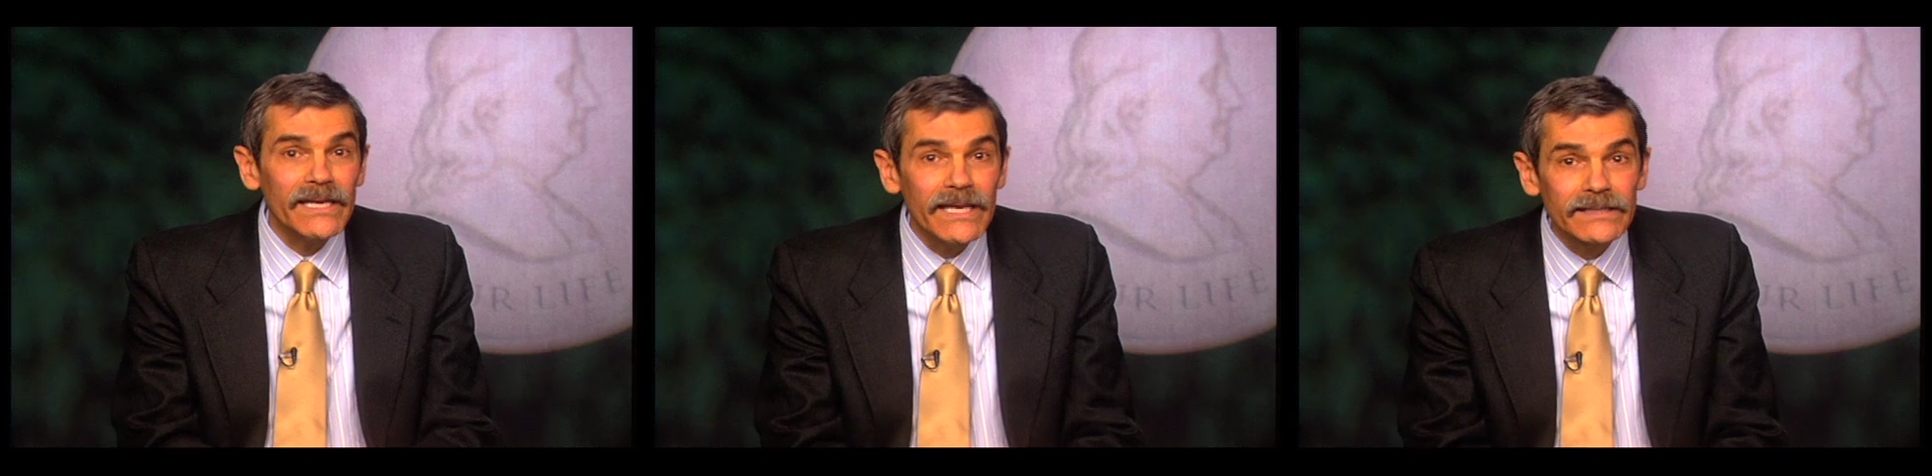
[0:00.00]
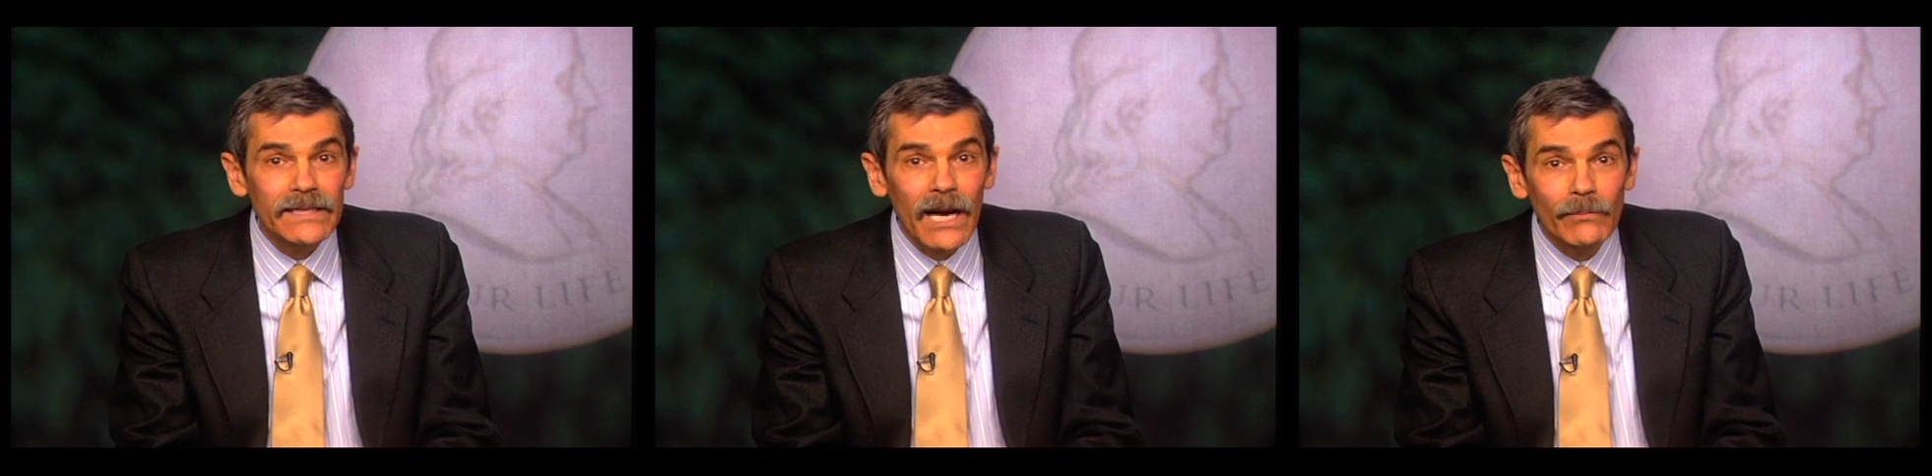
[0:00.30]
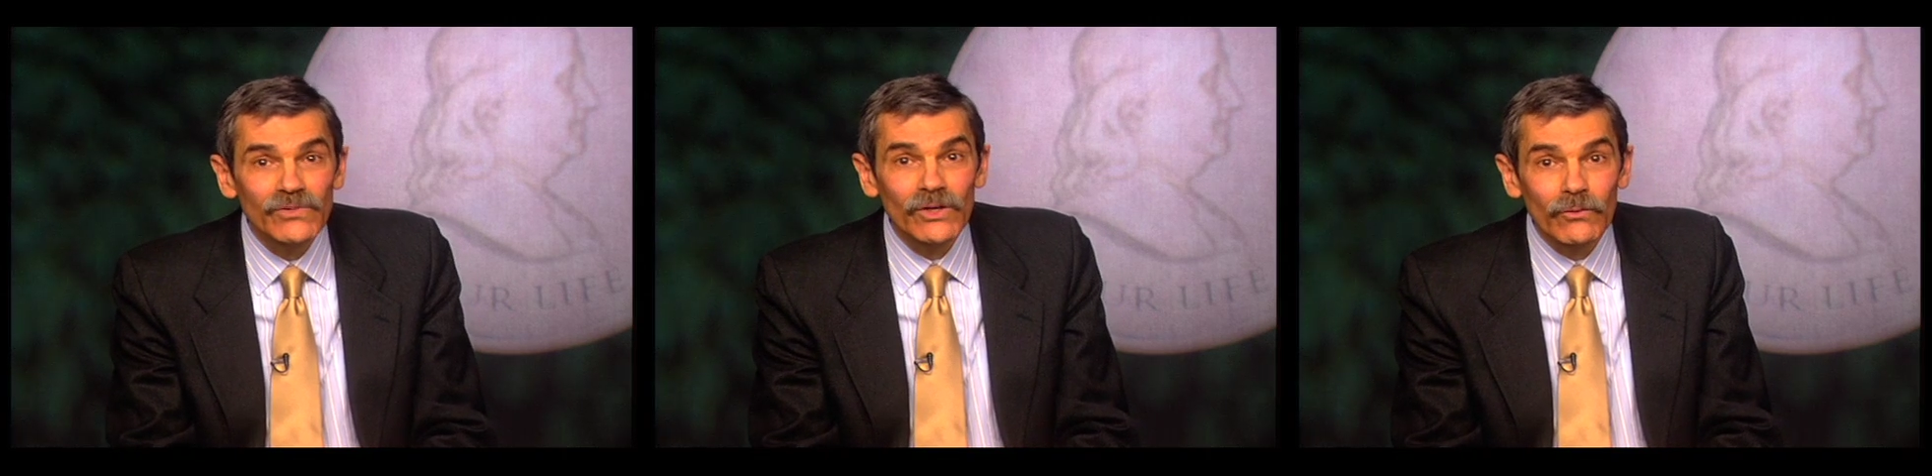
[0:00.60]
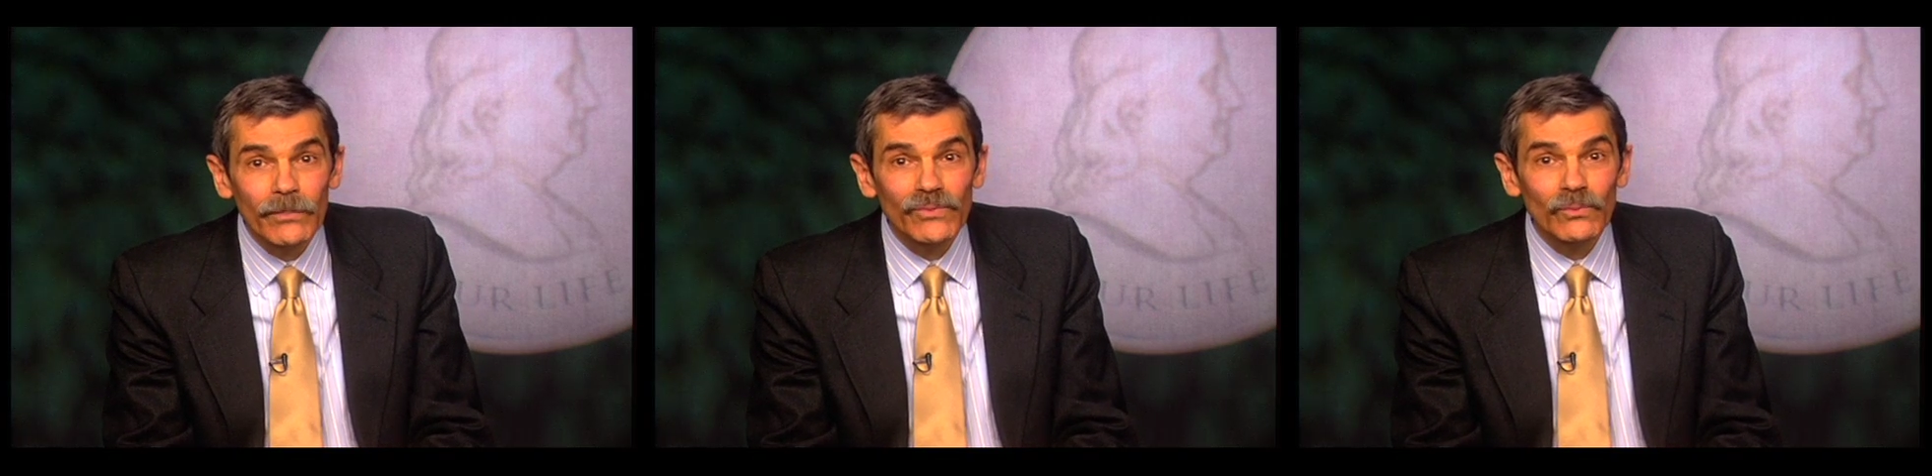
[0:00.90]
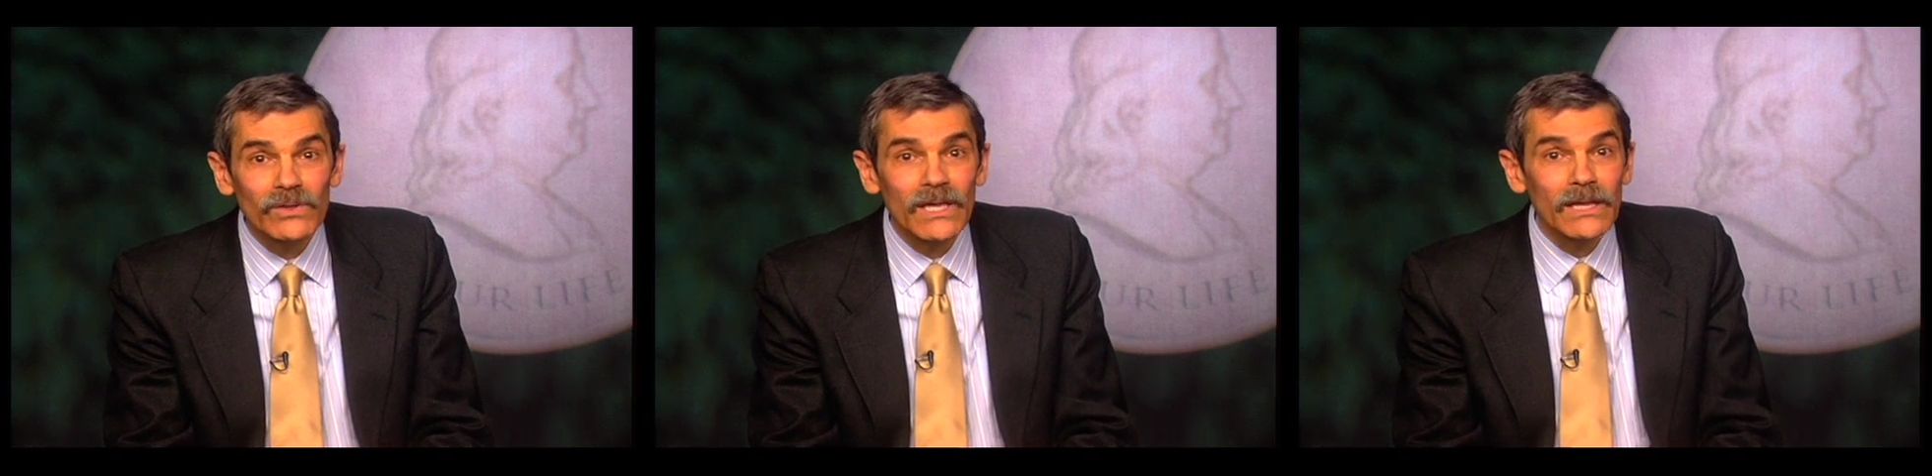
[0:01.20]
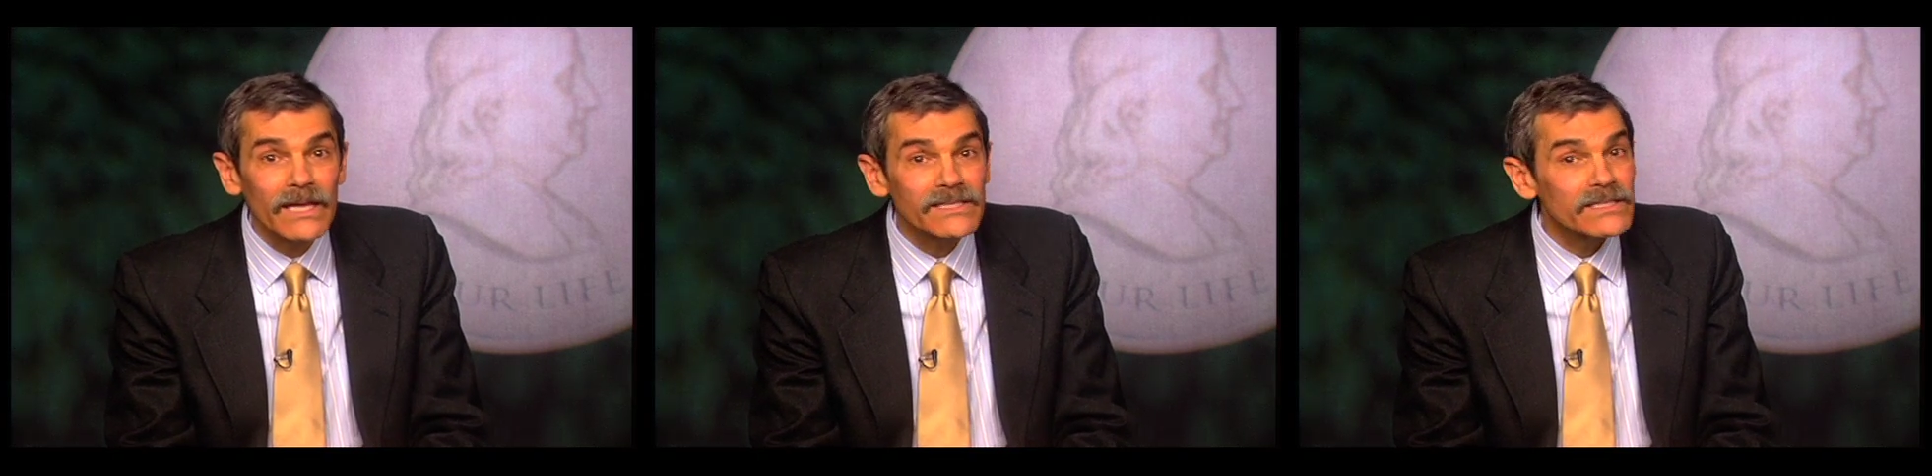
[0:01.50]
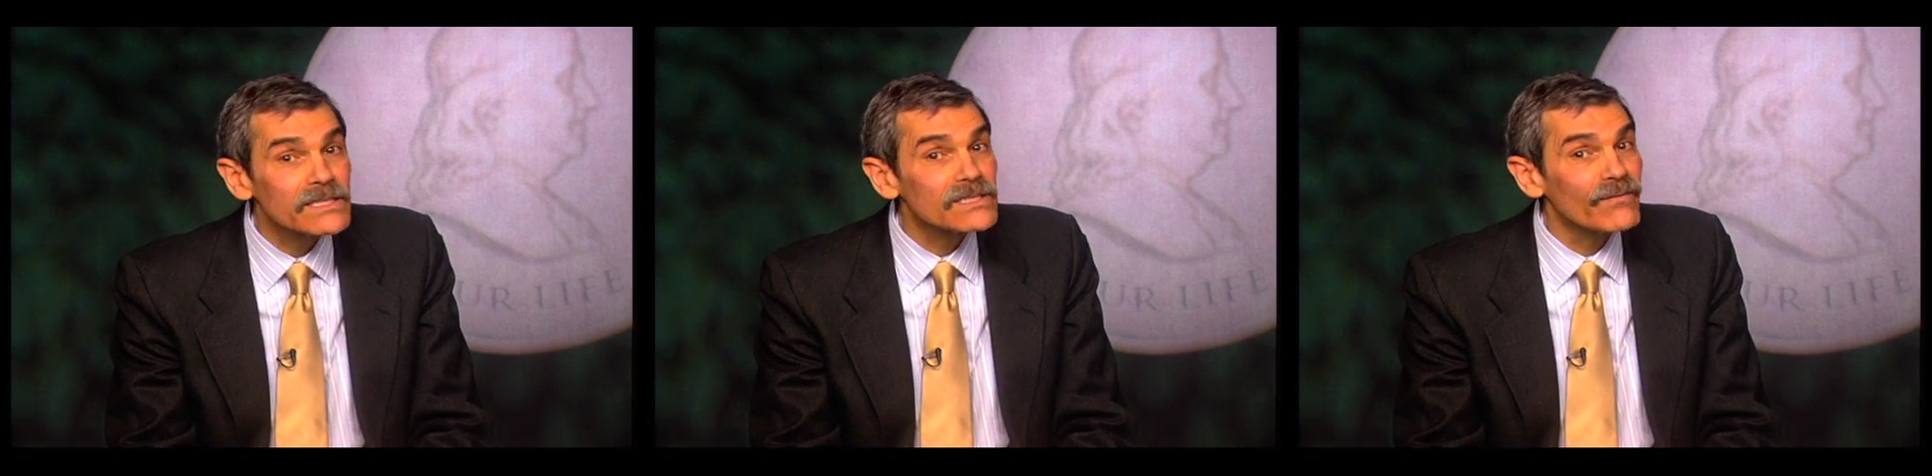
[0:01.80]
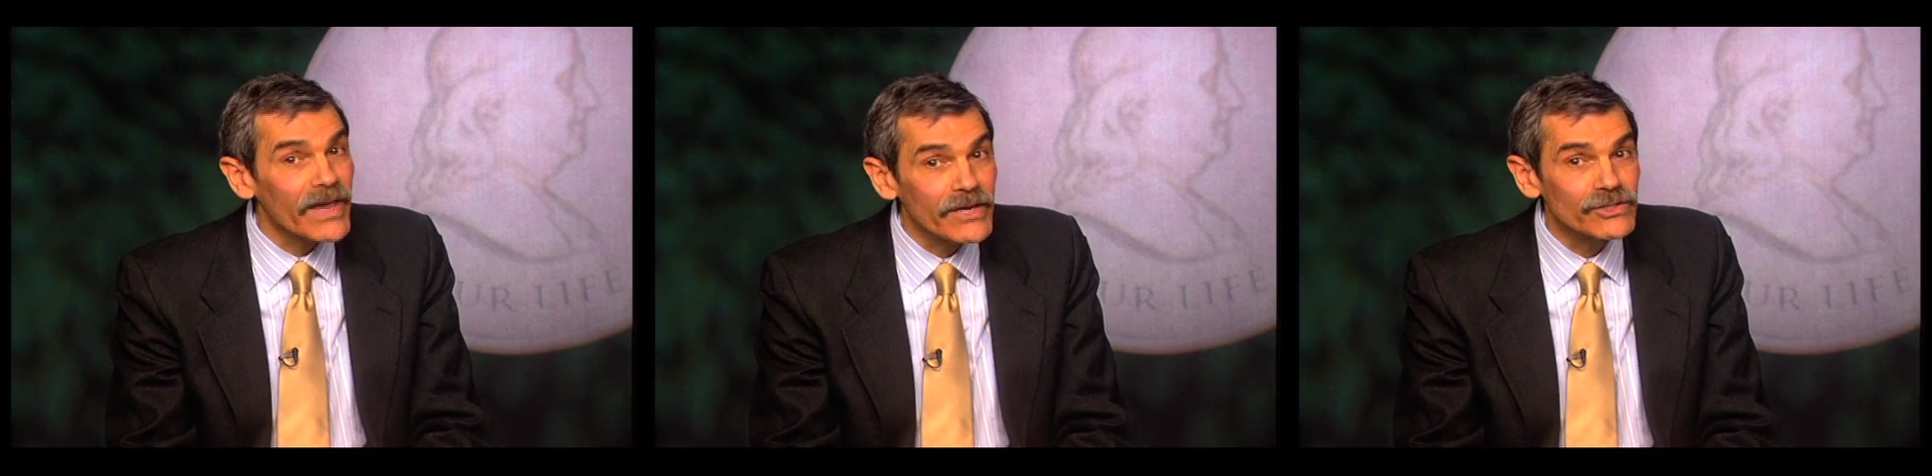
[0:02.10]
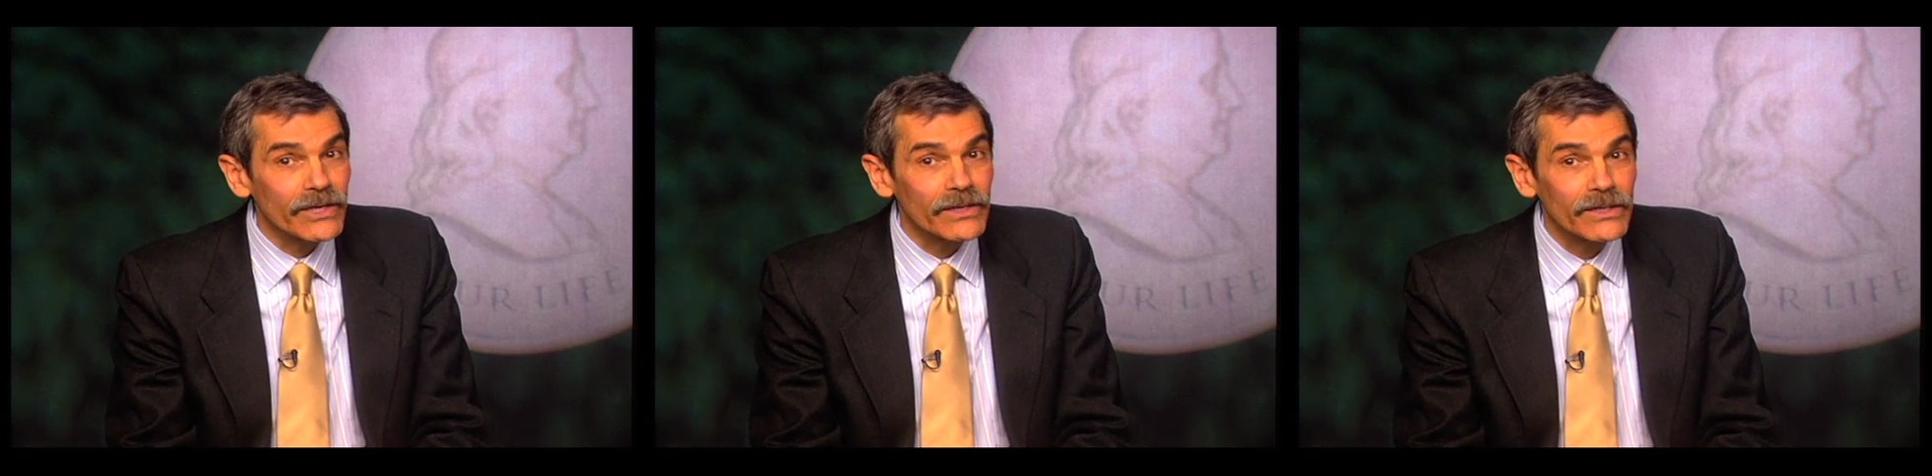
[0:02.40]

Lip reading: need to come to grips with the lessons of aging.